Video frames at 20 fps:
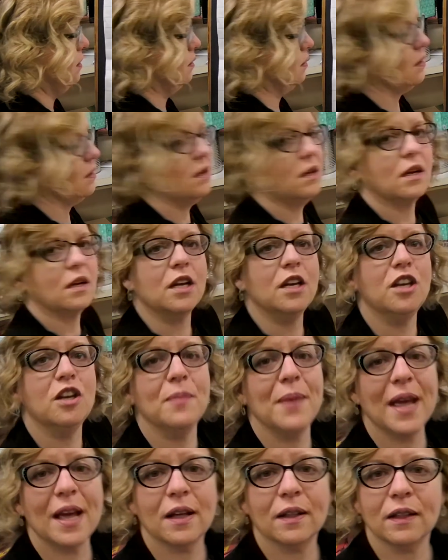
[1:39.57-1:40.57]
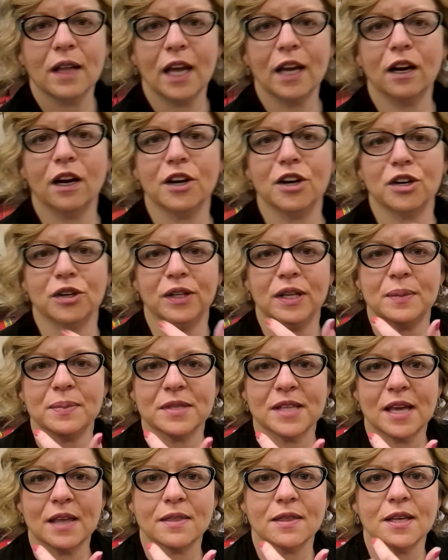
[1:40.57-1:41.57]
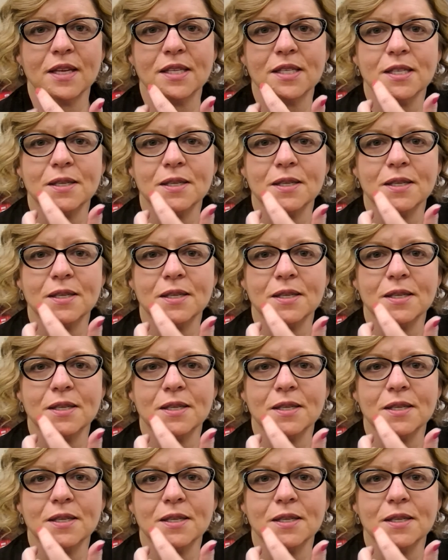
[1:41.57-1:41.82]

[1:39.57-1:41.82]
Can you make a line on your lips like this?